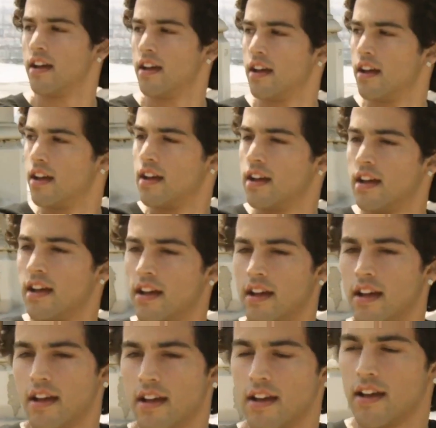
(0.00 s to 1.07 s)
truck,
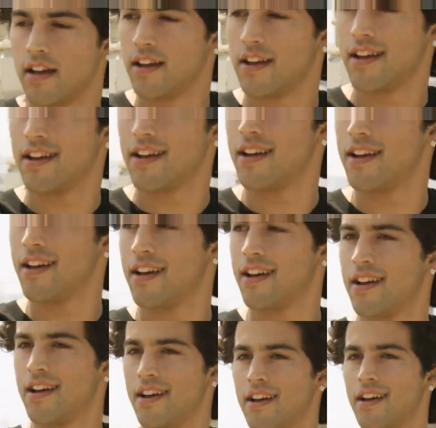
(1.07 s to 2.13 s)
but it was like
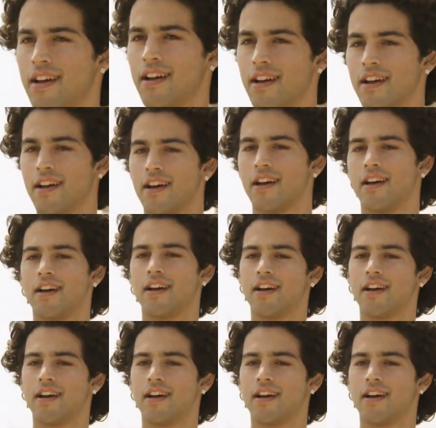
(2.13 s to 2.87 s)
all decked out